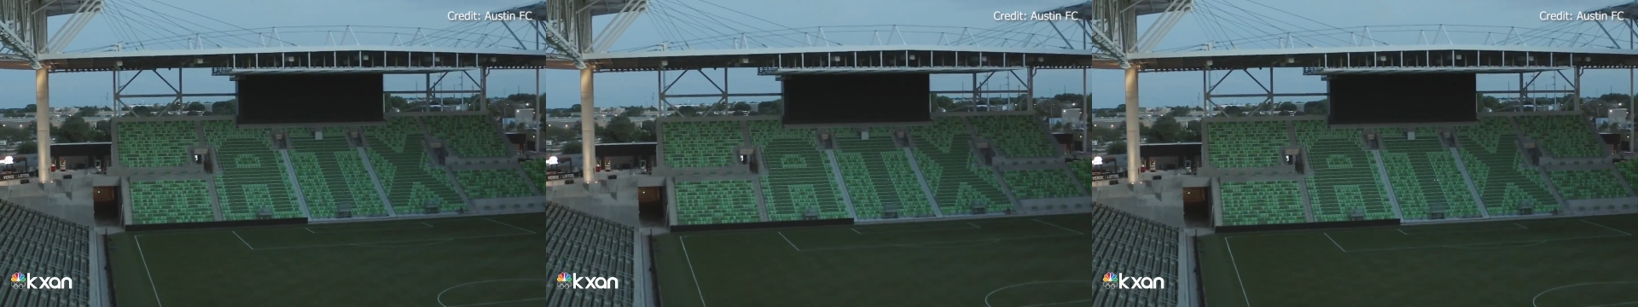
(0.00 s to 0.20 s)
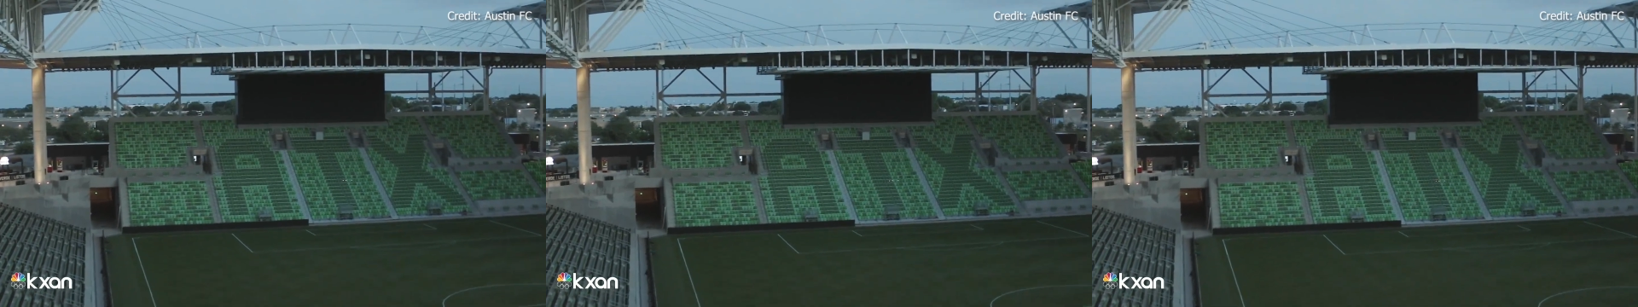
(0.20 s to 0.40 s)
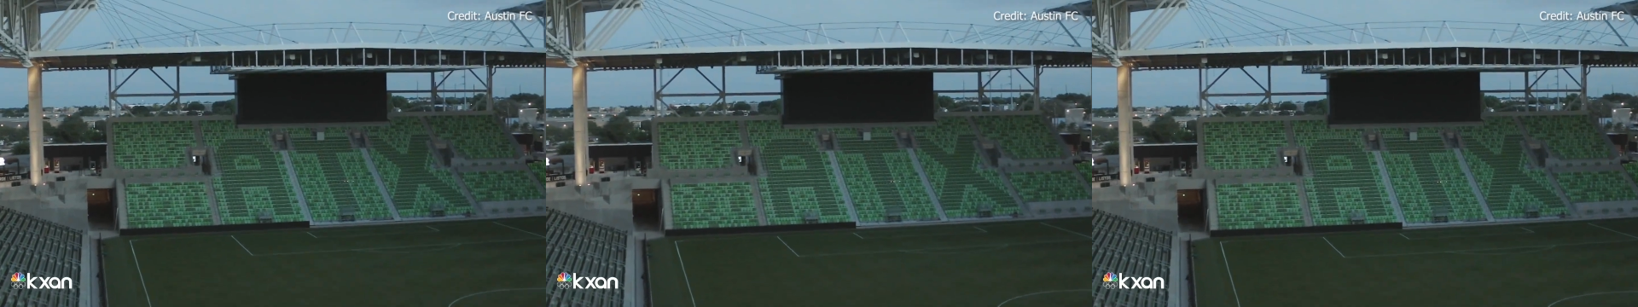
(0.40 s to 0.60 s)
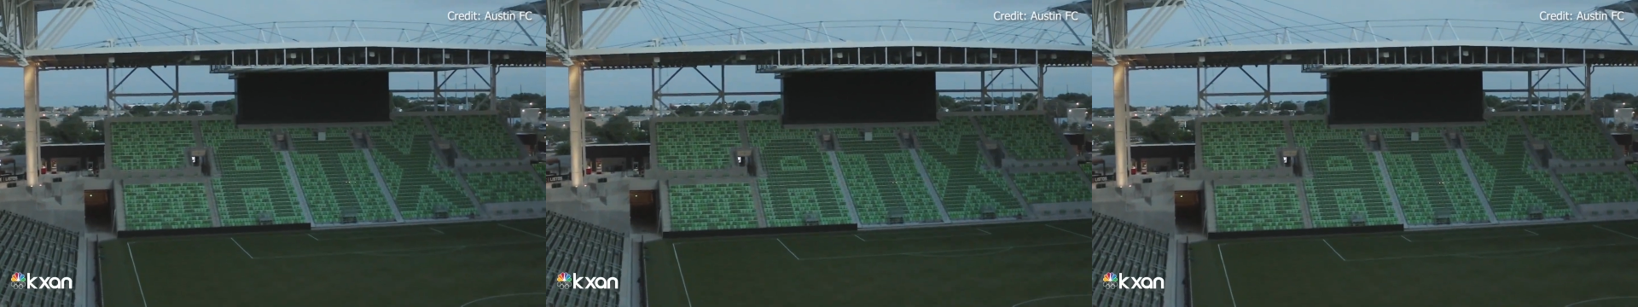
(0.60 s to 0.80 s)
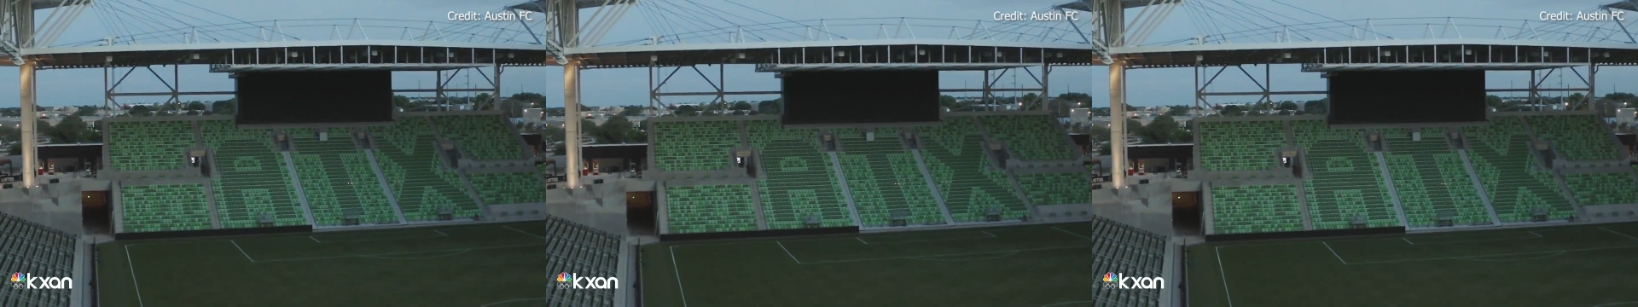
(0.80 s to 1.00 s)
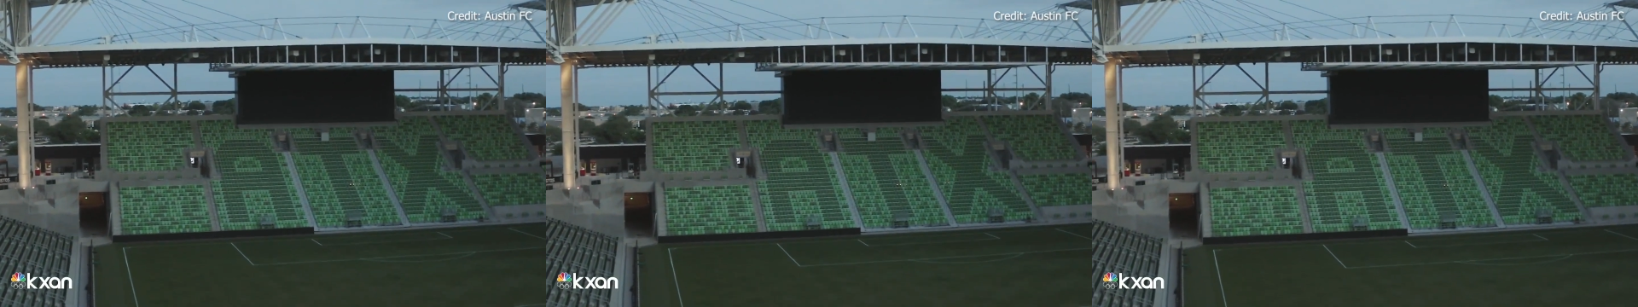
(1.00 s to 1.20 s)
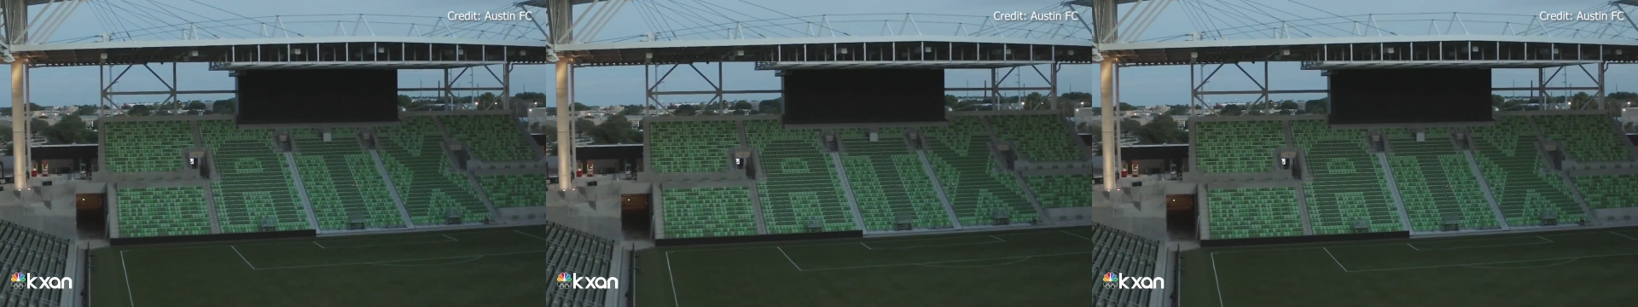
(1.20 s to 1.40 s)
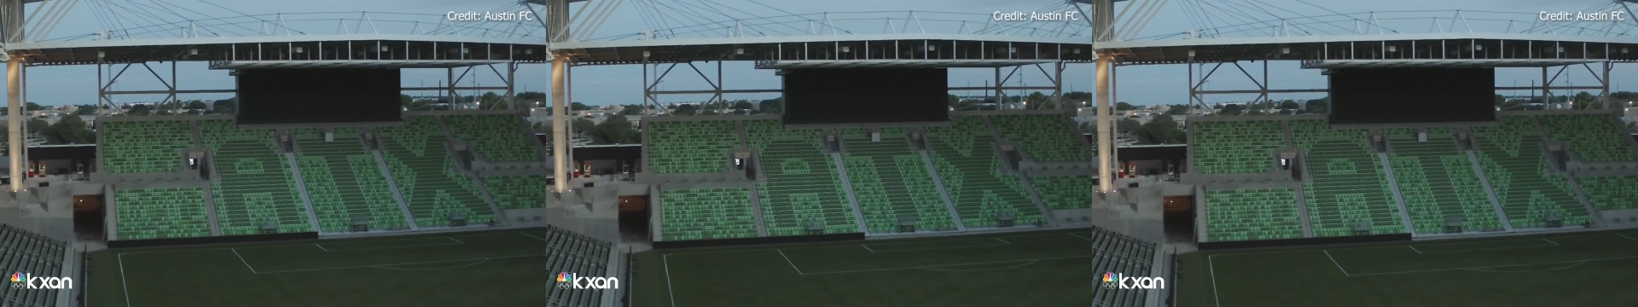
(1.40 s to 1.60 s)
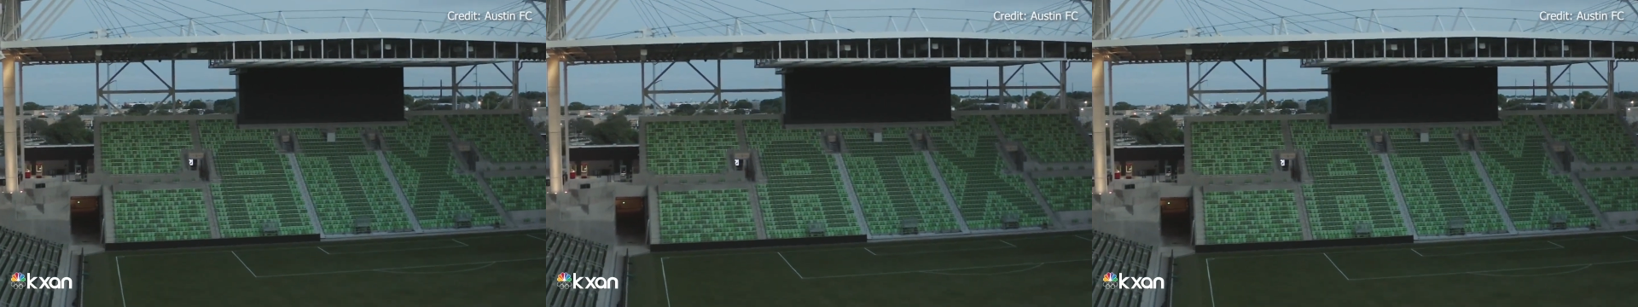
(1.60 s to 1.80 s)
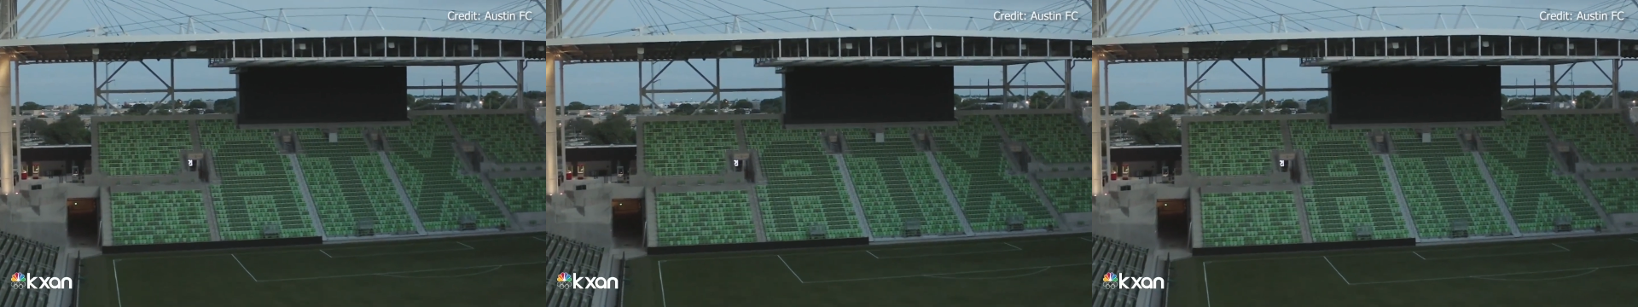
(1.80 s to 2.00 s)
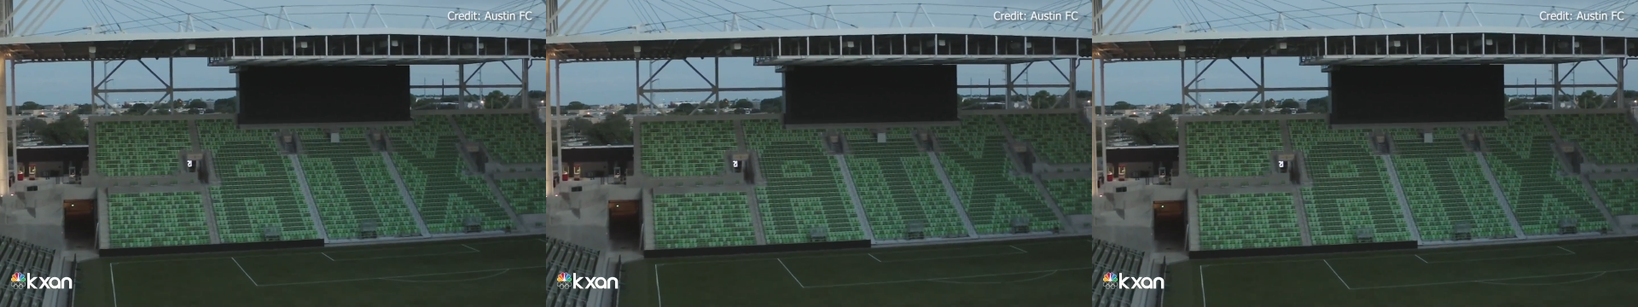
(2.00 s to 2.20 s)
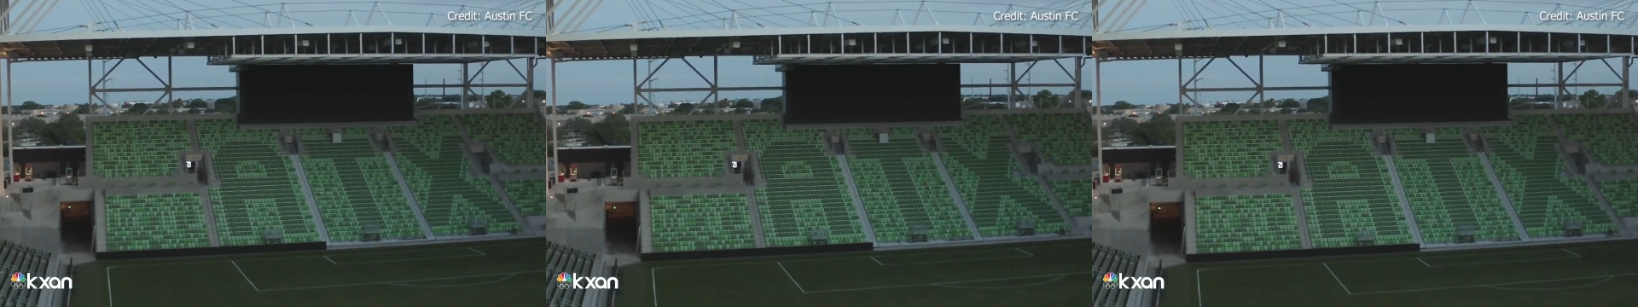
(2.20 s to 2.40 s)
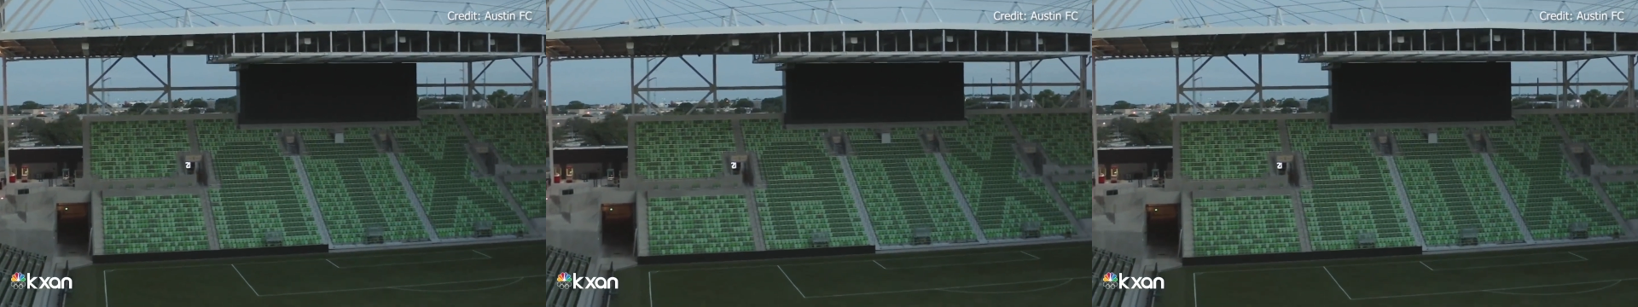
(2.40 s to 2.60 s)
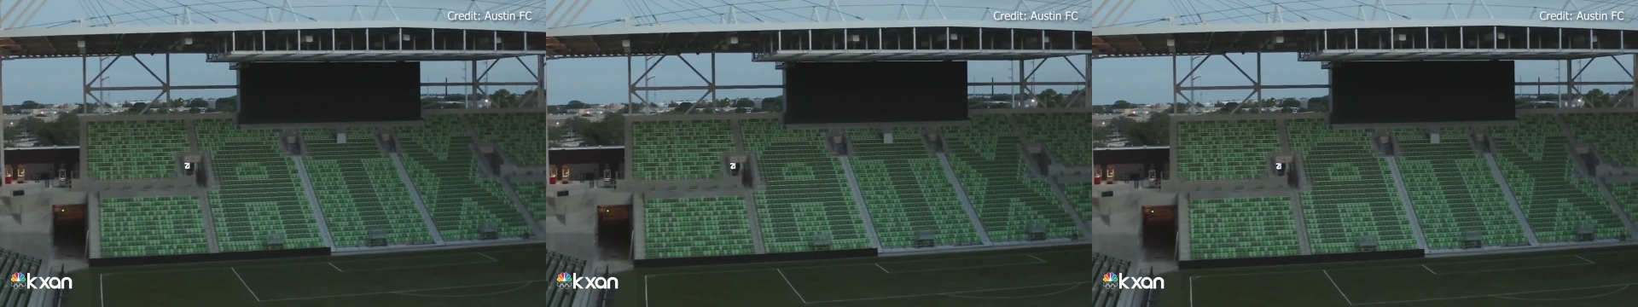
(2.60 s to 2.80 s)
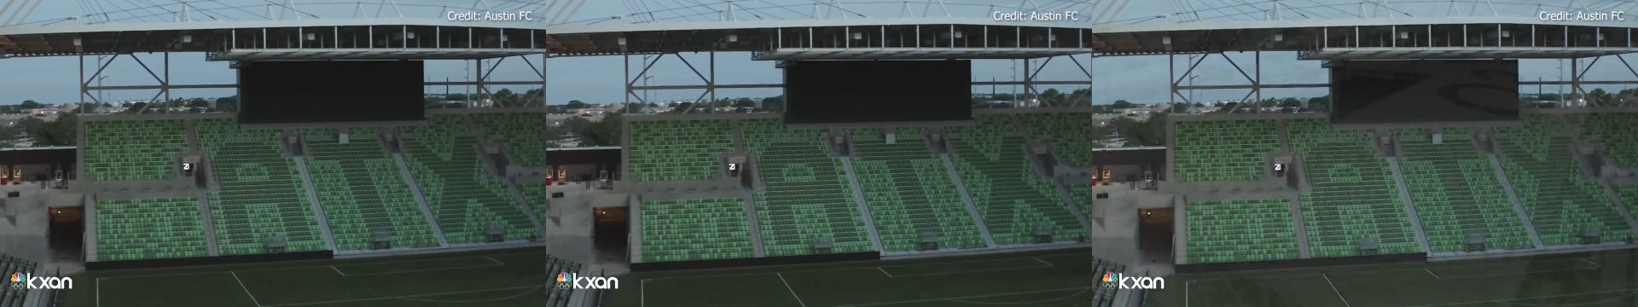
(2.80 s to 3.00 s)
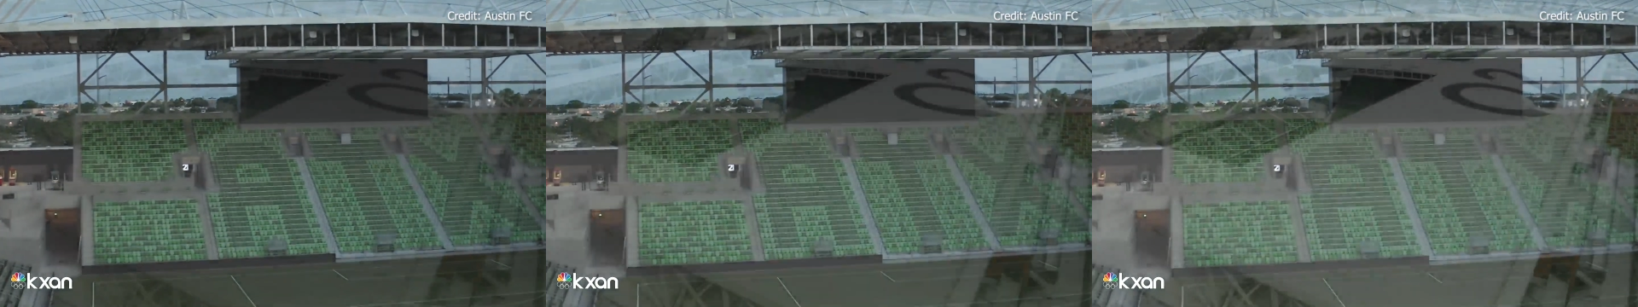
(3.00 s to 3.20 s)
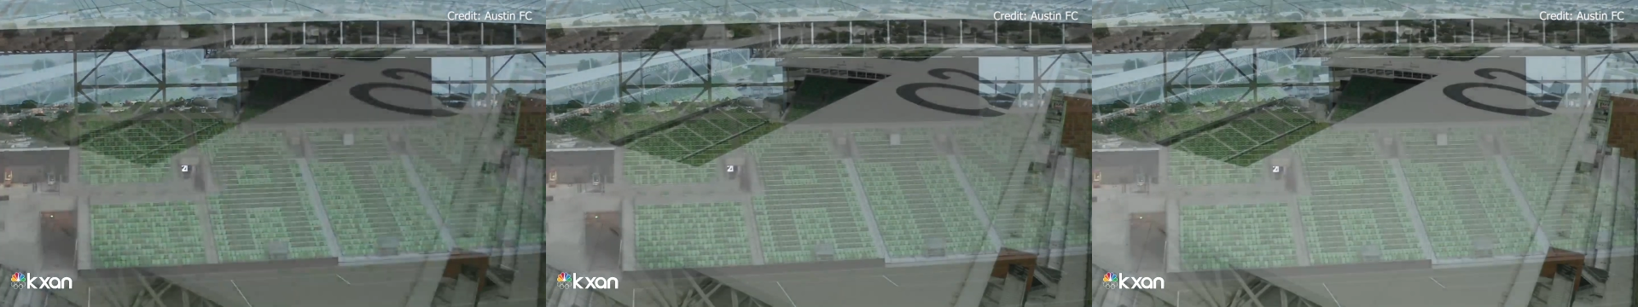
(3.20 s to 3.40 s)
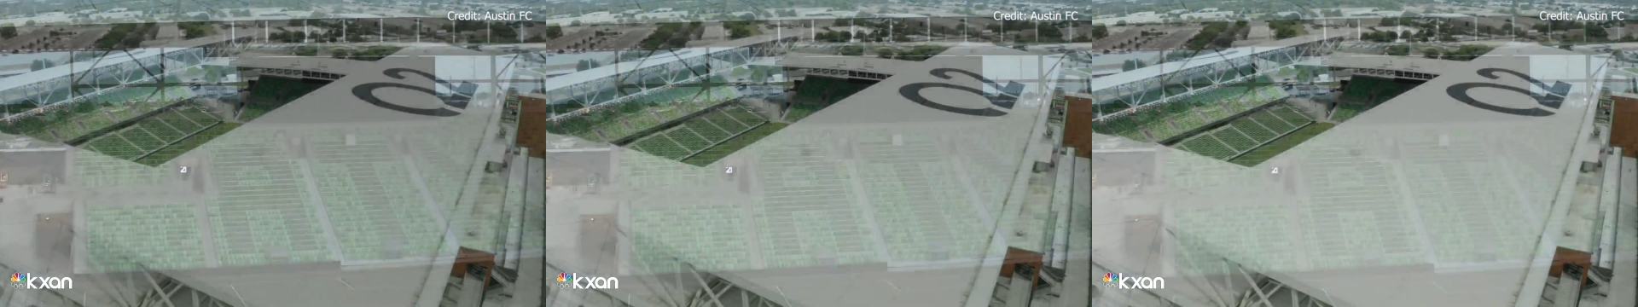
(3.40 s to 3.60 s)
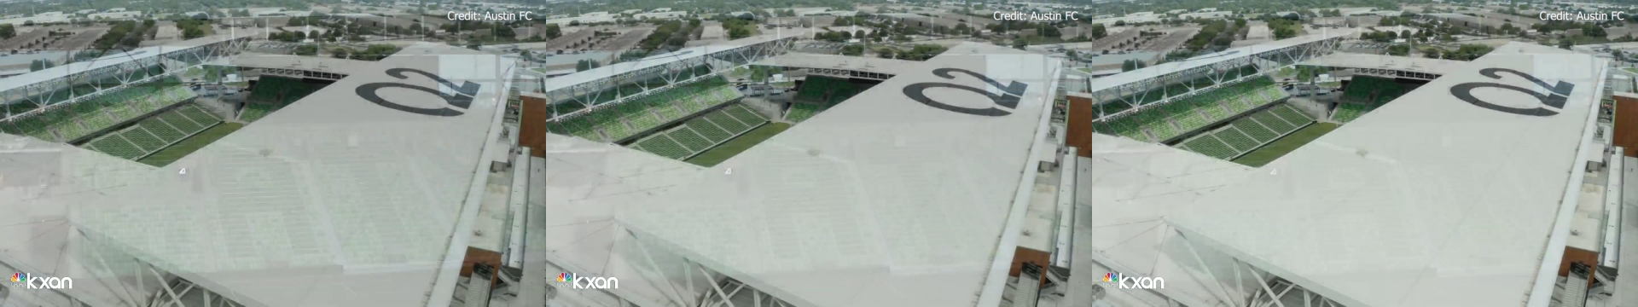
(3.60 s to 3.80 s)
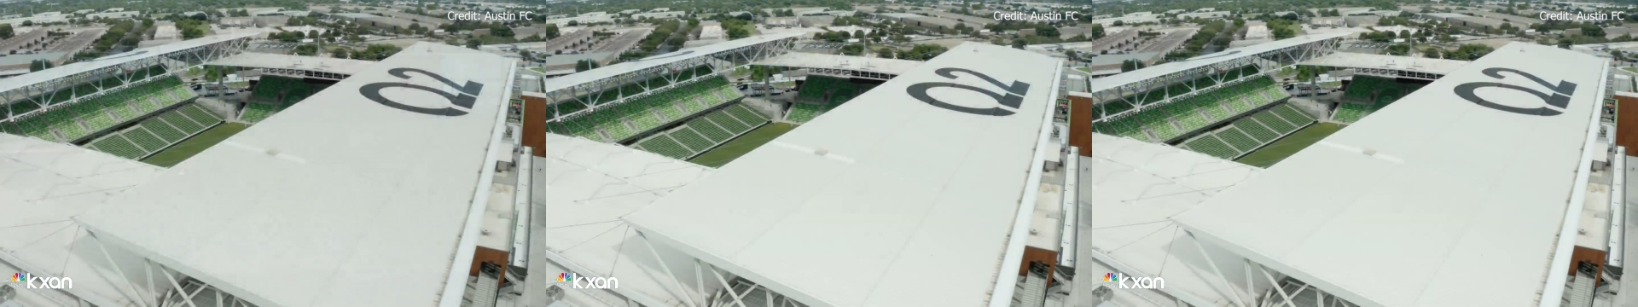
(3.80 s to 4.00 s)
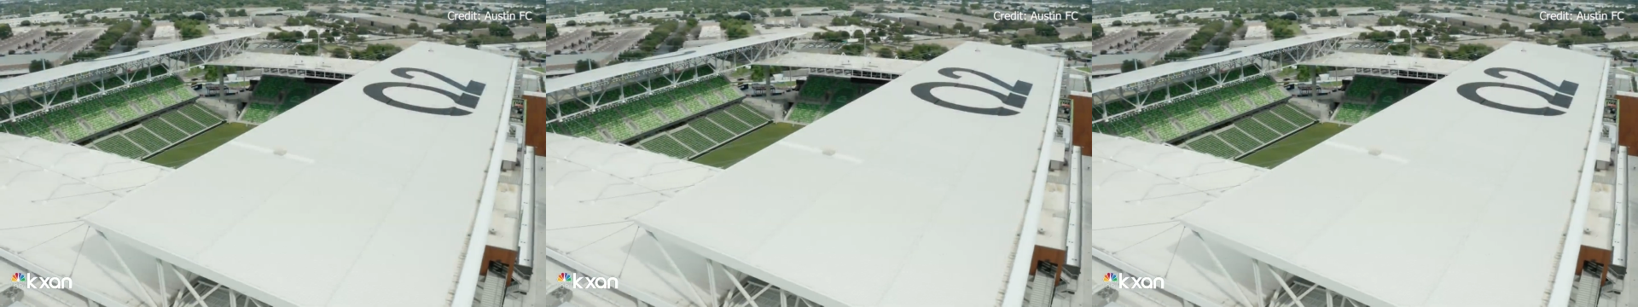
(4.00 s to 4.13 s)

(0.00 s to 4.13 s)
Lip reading: [unreadable: no face in view]